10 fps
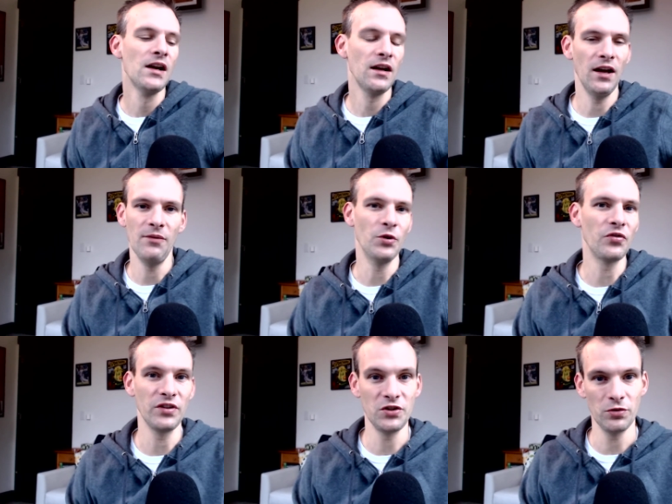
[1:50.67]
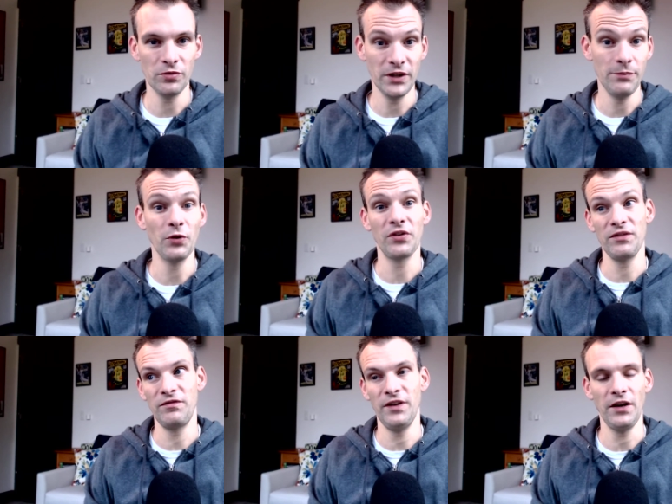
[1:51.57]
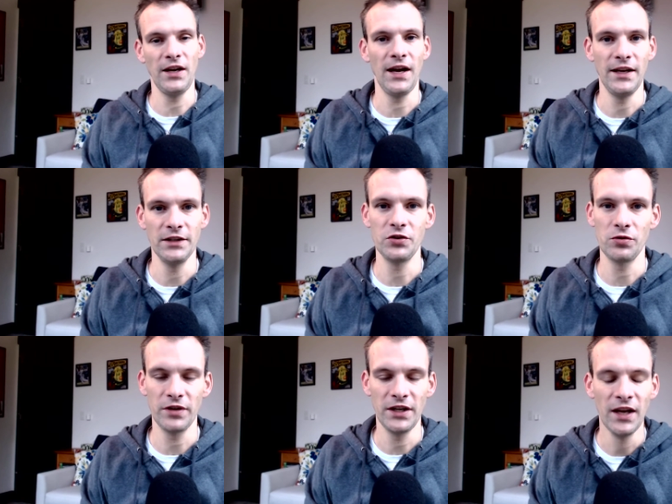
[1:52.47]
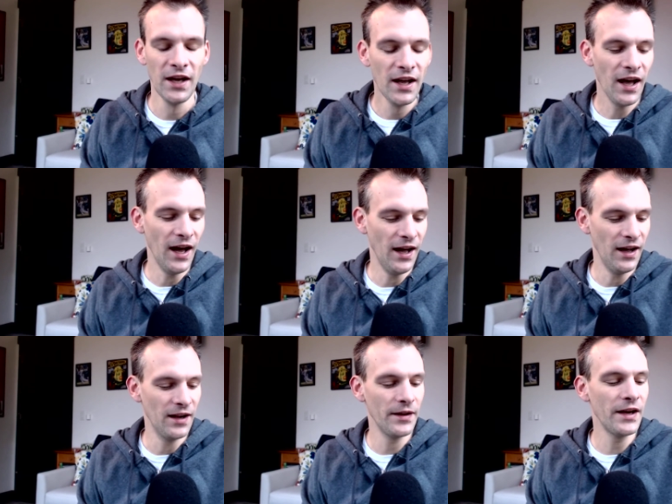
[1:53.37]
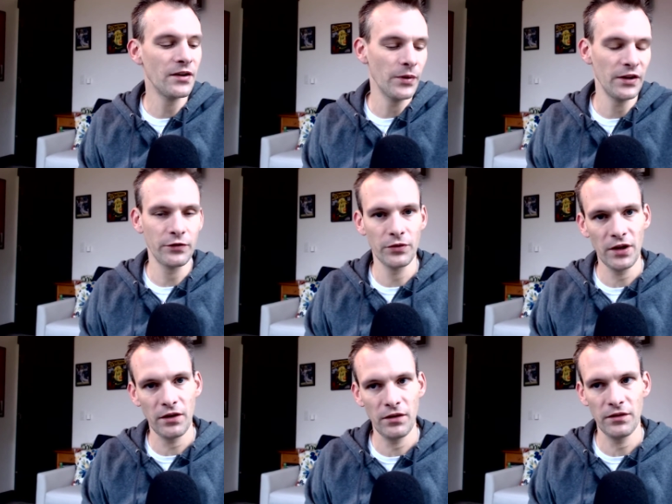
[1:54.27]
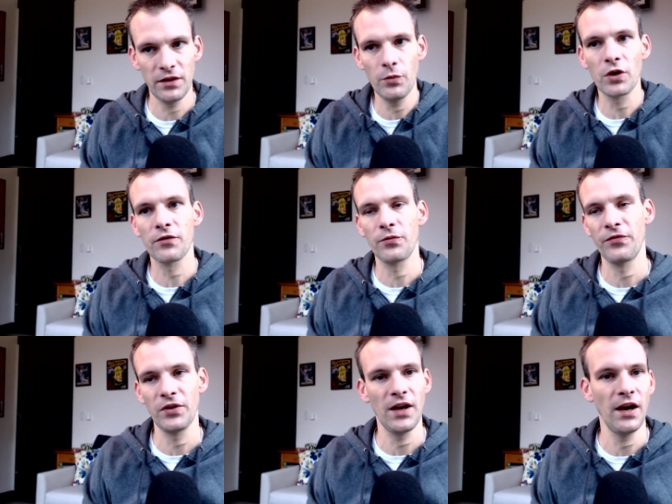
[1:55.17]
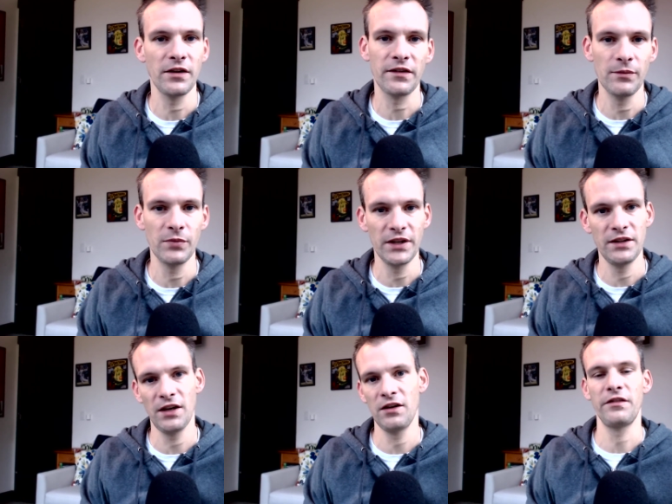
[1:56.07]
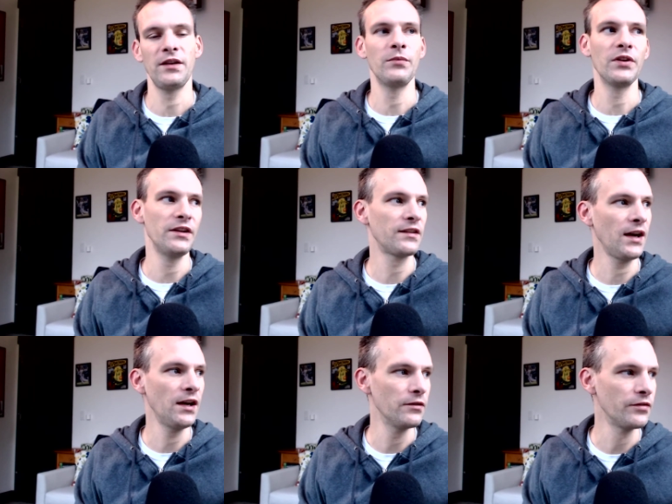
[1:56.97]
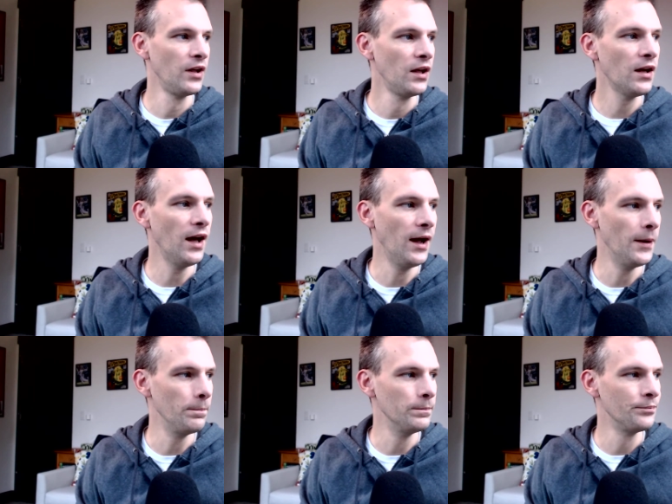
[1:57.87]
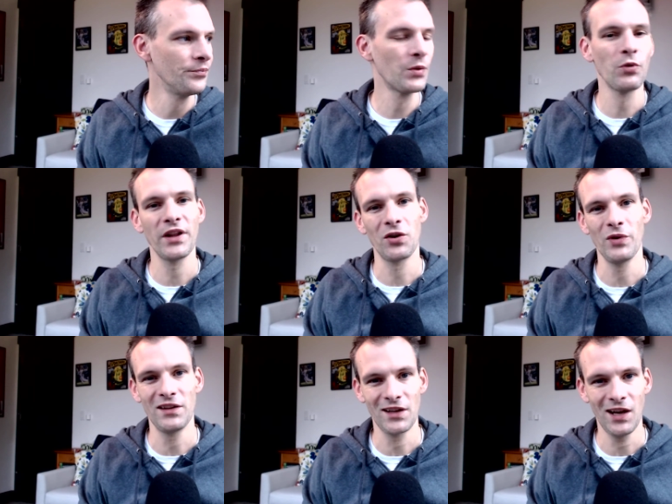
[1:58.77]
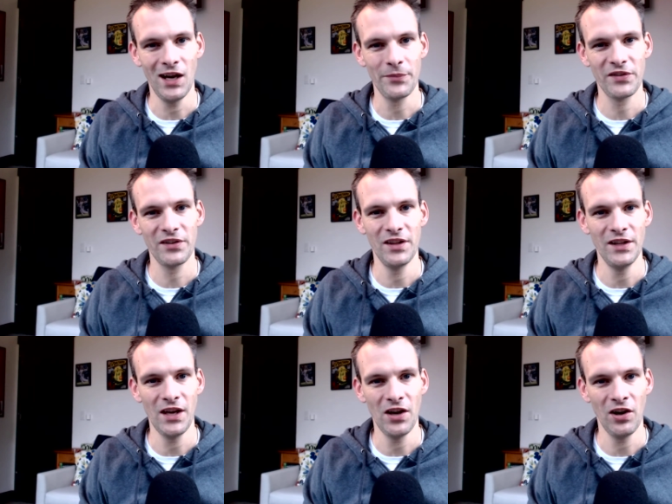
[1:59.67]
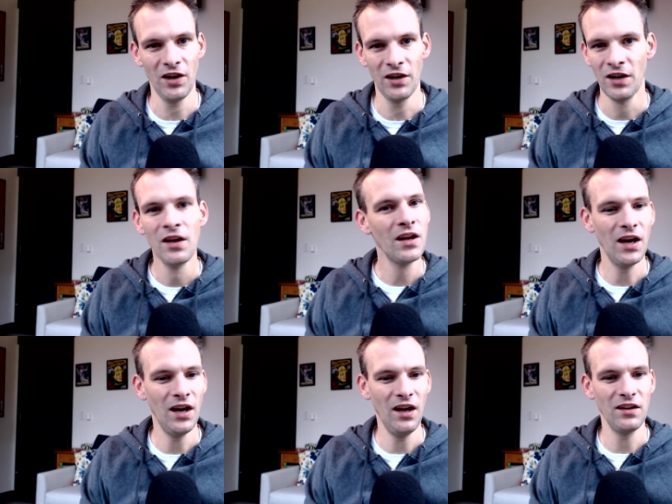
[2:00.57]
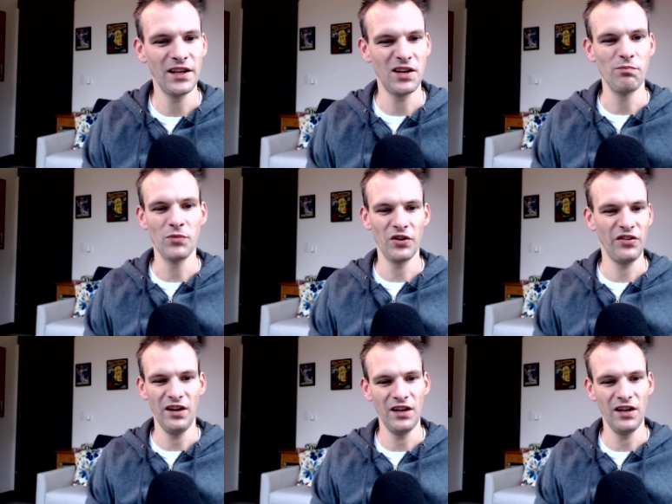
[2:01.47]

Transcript: Uh, mostly jewelry, mostly very high end jewelry. Uh, anyway, so they they work for the Iron Assembly, and the Iron Assembly is kind of um, they're more like rent a cops than they are uh, like a mercenary mercenary